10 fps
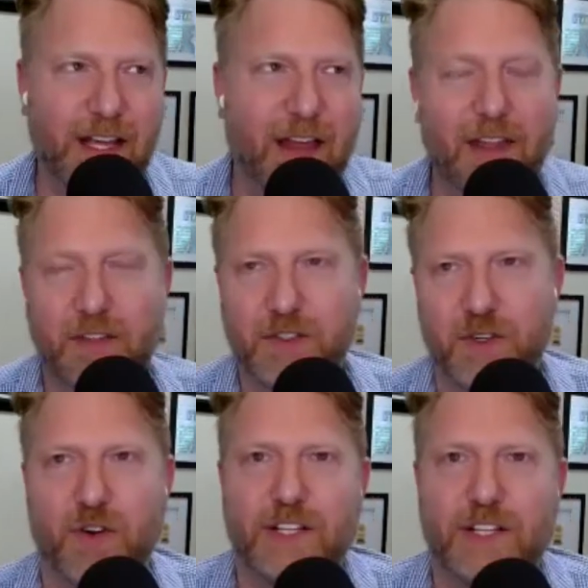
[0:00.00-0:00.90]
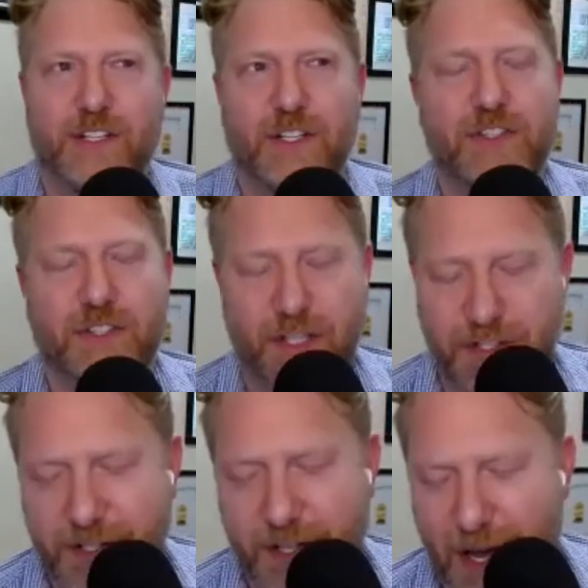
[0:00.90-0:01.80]
i think those are great
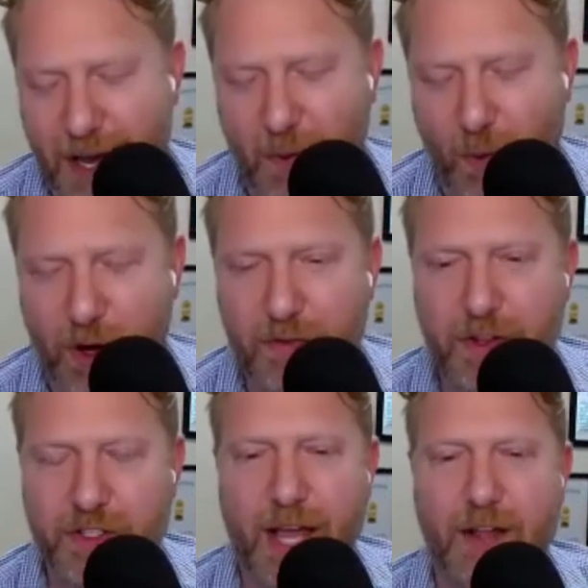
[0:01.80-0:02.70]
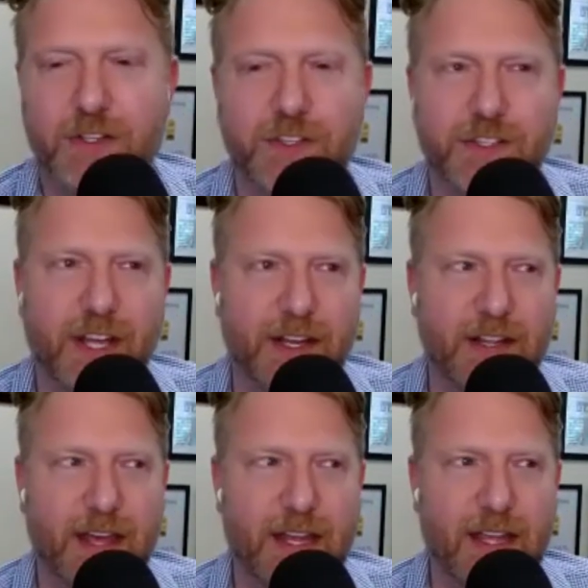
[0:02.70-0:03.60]
suggestions uh, one of the challenges that
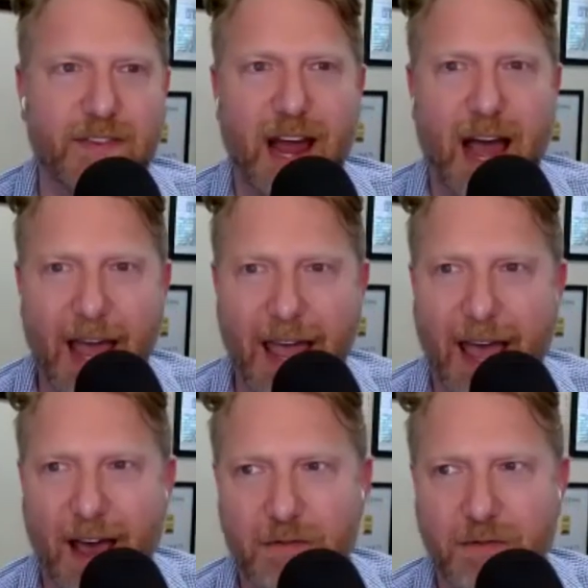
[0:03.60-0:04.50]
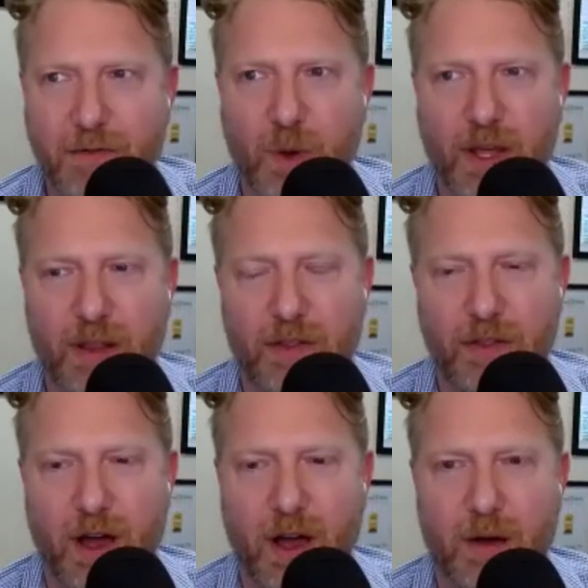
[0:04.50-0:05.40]
that even i have with
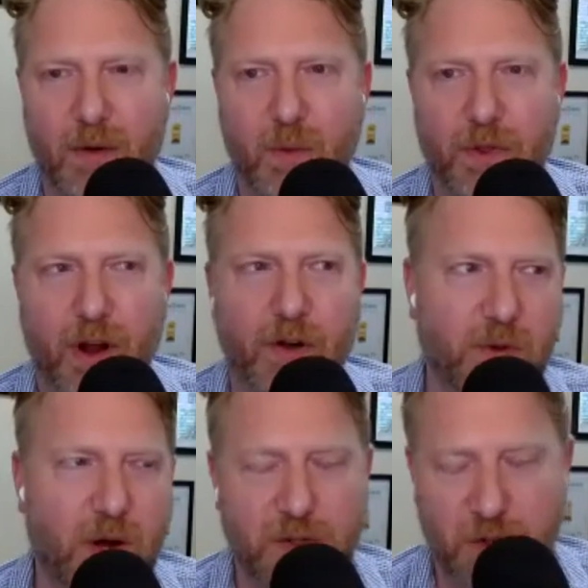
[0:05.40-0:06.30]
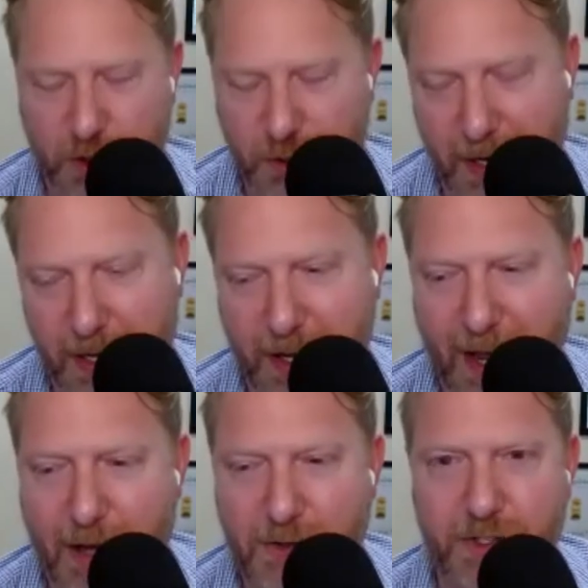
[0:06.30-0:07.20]
uh, with our our social media
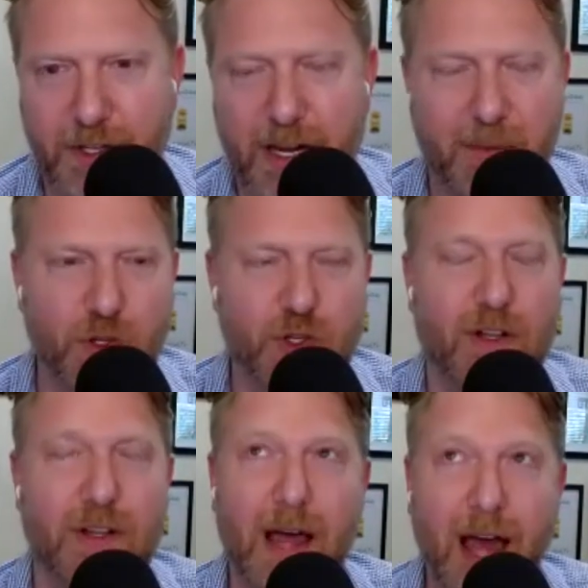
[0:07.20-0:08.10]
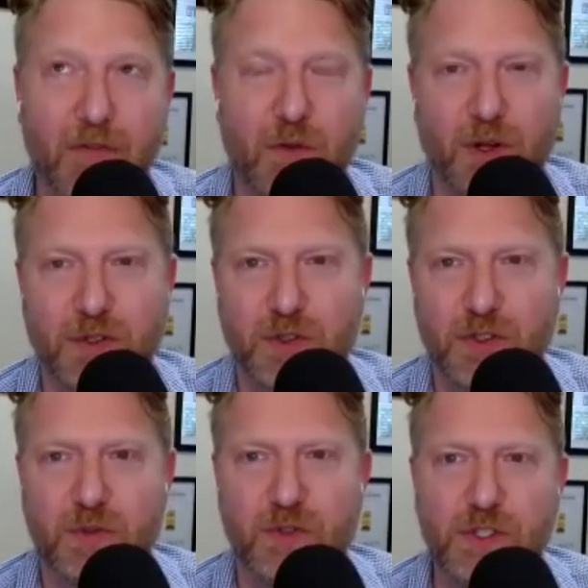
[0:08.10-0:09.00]
accounts and, and i'm sure a lot of realtors
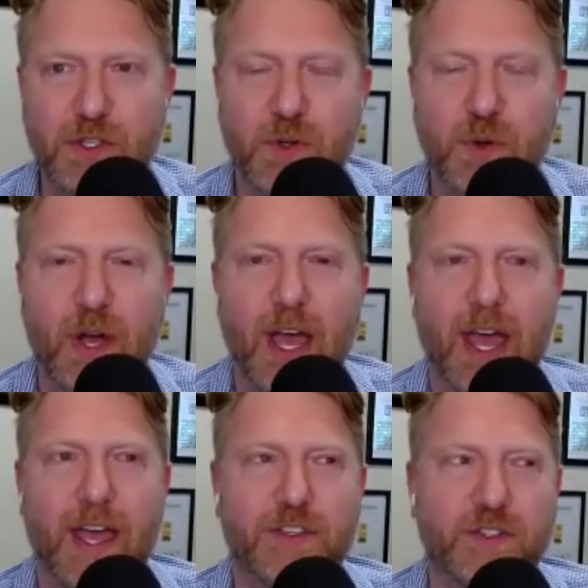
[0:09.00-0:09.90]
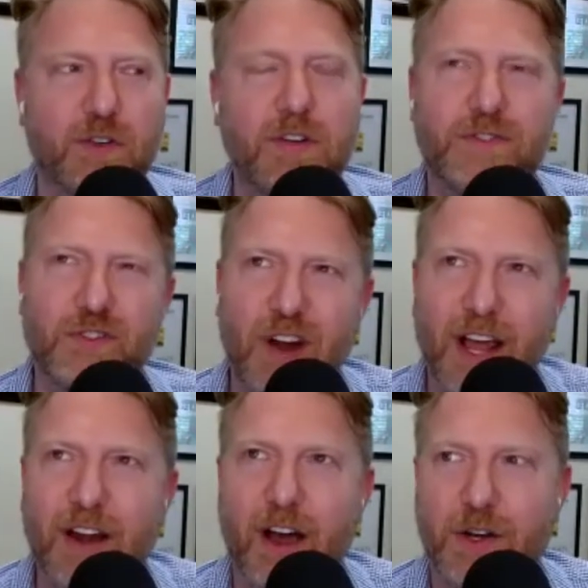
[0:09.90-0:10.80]
do too is sort of
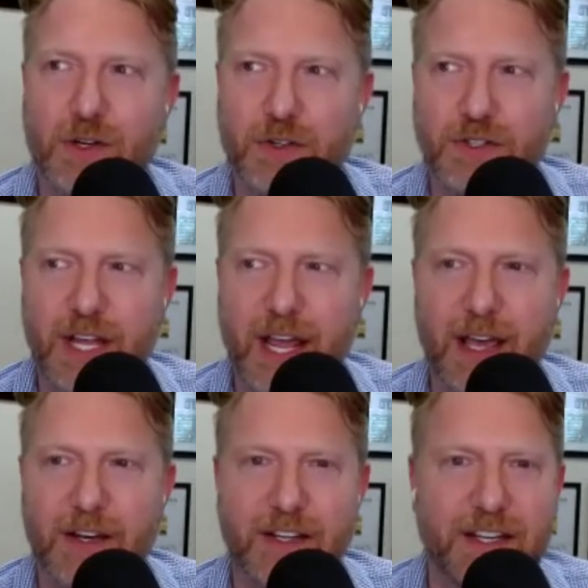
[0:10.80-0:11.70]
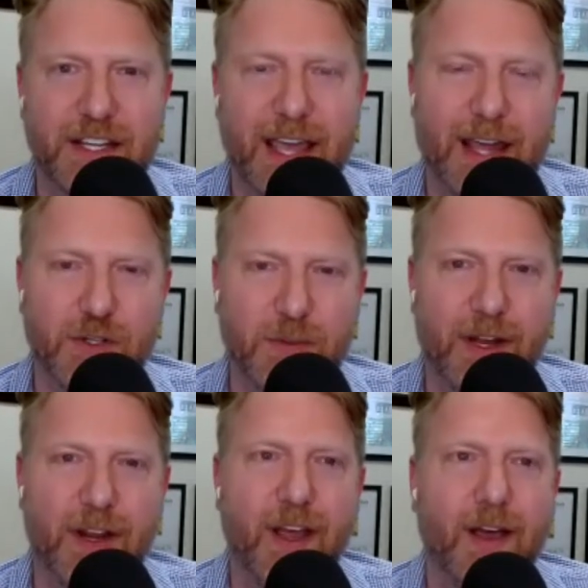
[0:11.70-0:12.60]
trying to understand
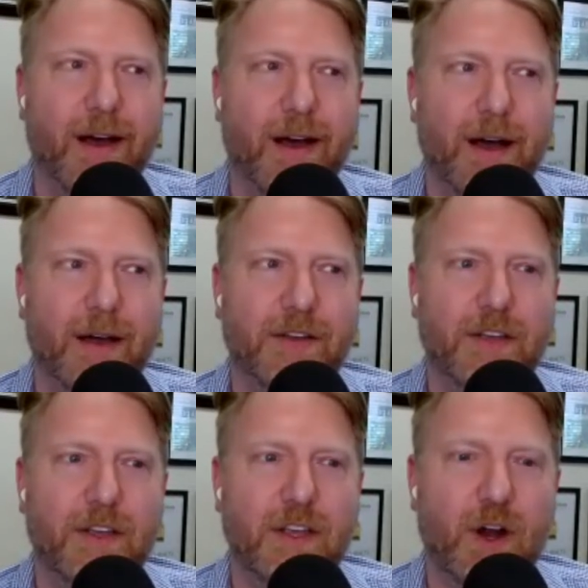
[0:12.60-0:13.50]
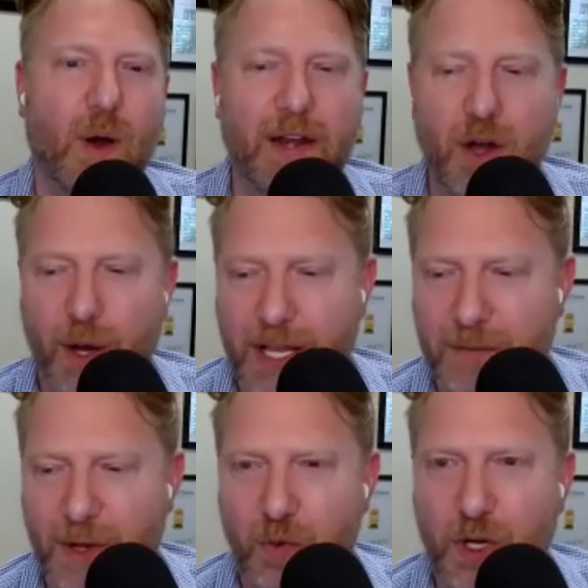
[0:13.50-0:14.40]
engagement uh, you know, I know it
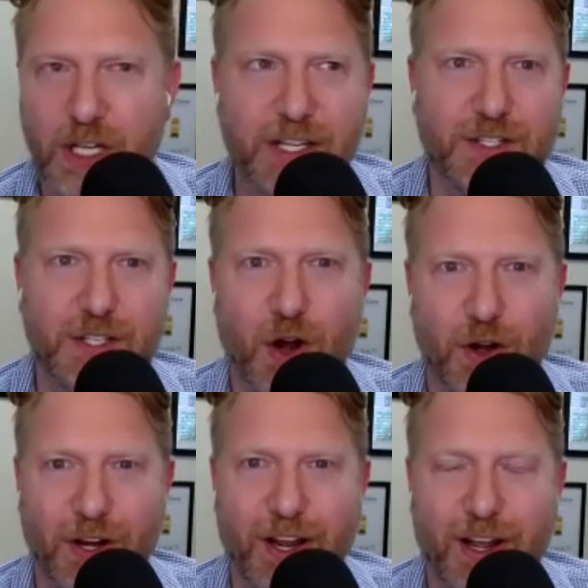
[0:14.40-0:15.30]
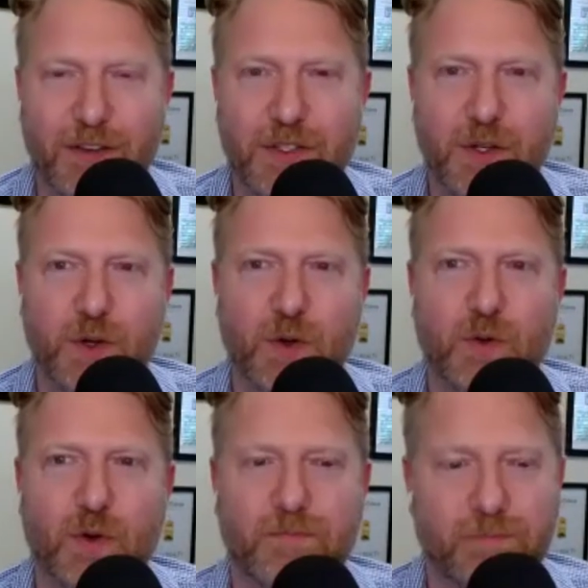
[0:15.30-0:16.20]
can be really disheartening to
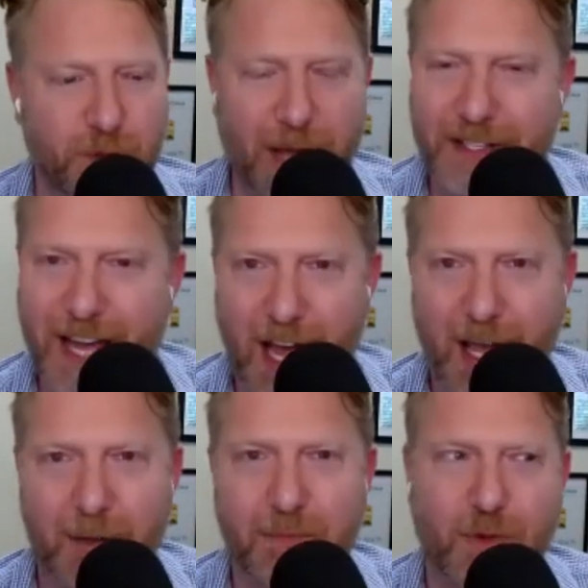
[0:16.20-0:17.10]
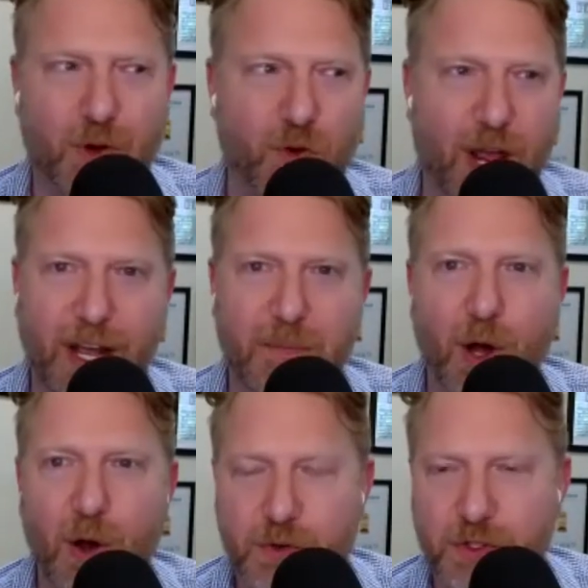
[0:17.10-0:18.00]
spend time creating a
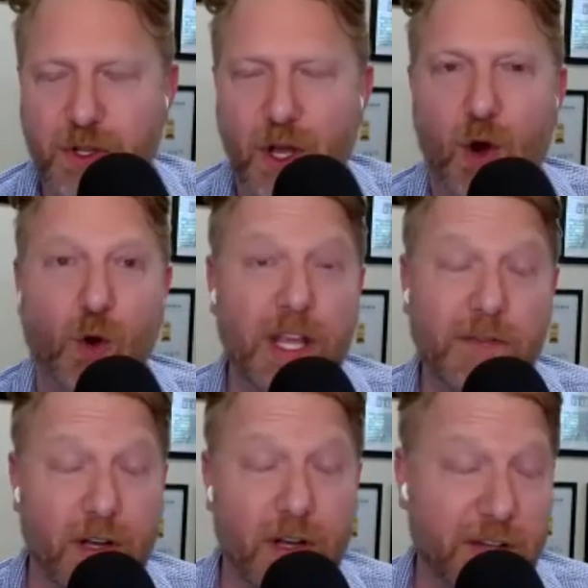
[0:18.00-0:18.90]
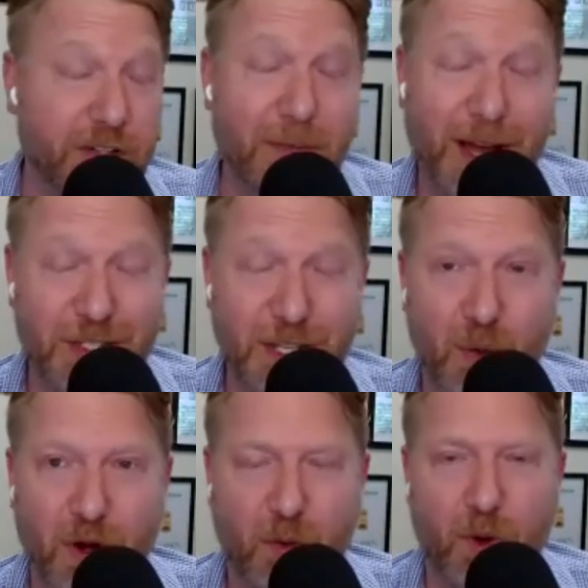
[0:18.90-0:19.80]
post or even customizing
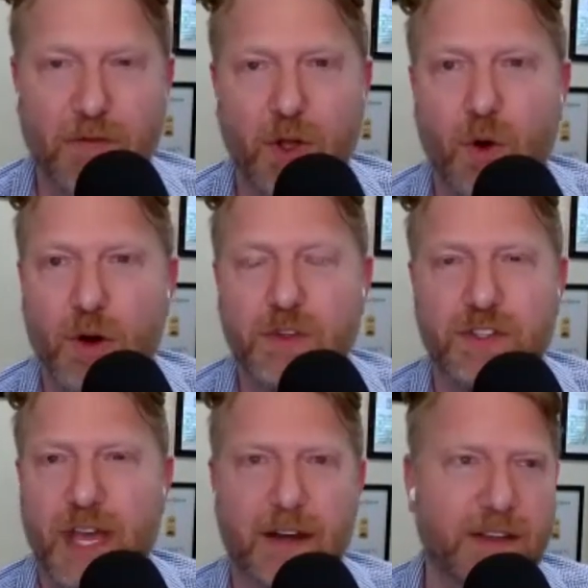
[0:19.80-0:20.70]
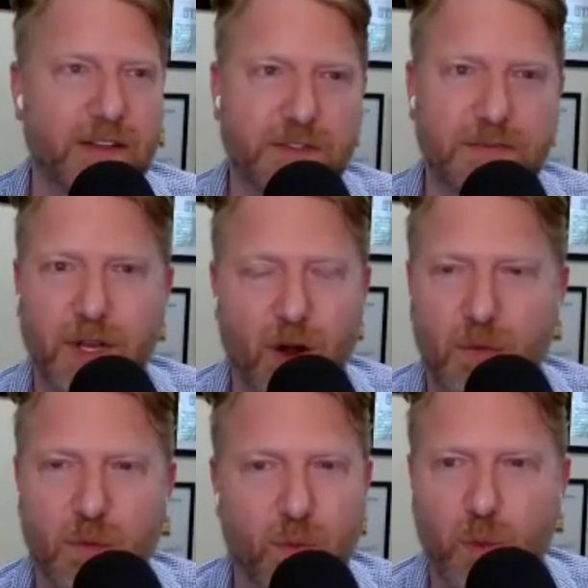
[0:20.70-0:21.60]
one of one of yours that is, you
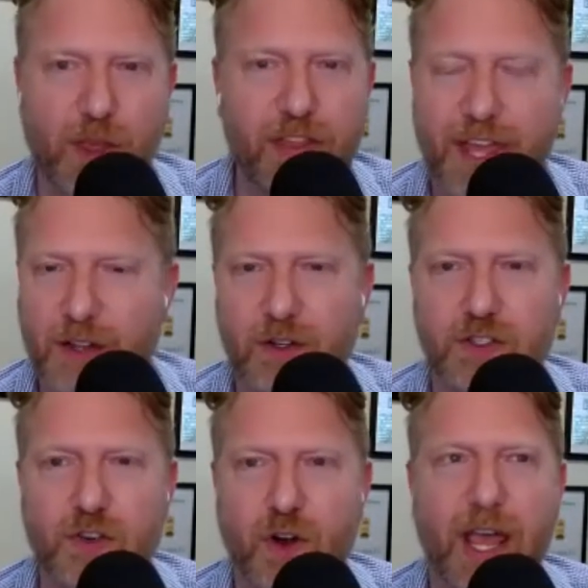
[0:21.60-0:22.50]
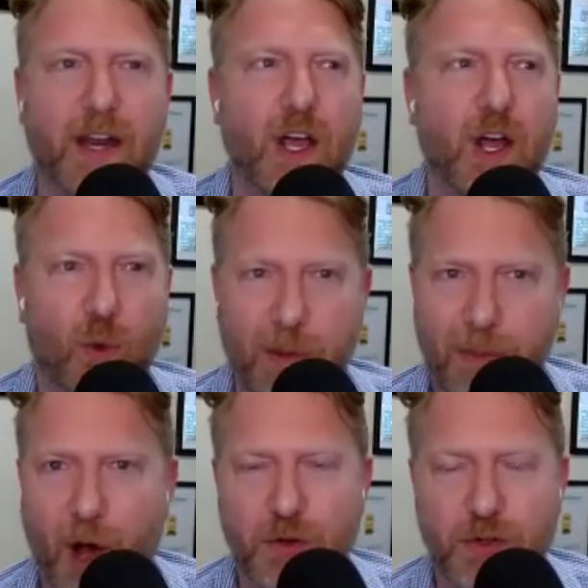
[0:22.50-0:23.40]
know, we think it looks great, we
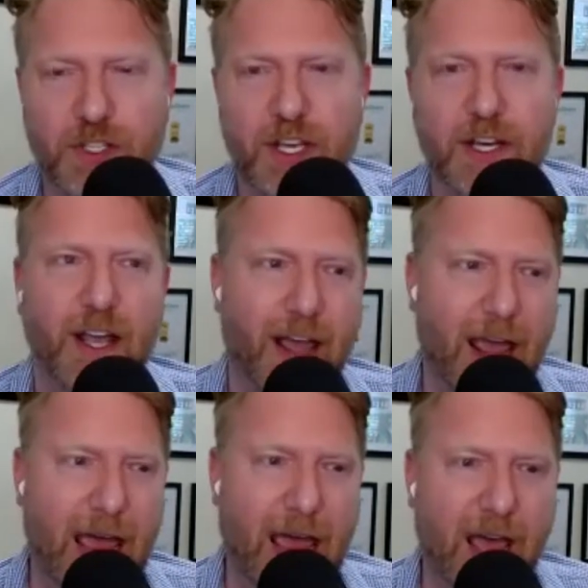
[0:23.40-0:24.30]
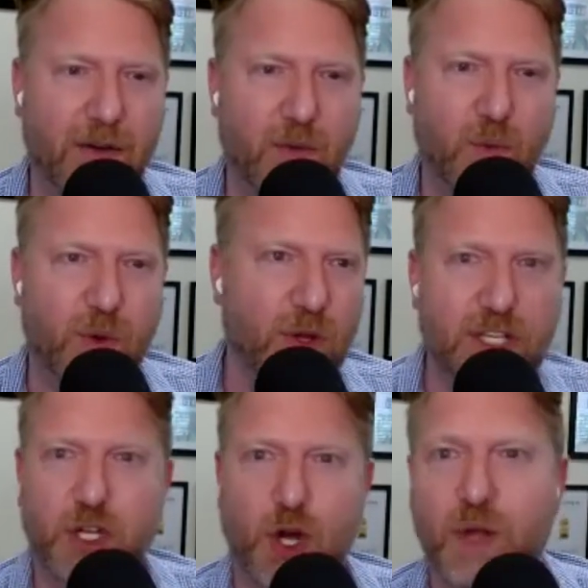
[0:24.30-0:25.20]
post it and we really
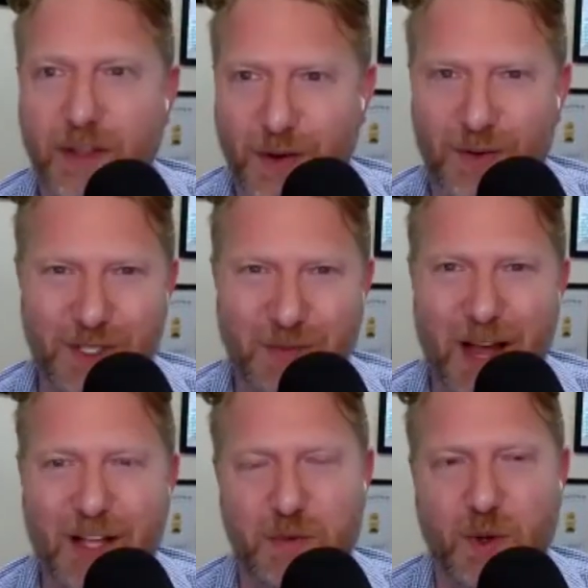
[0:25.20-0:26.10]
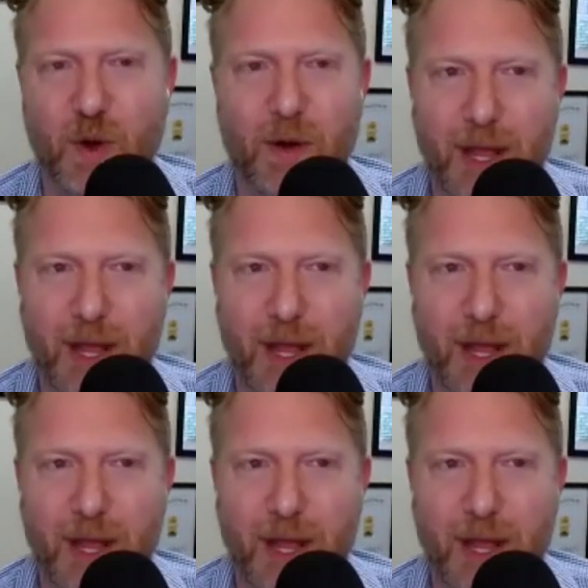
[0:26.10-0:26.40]
don't get the response we want.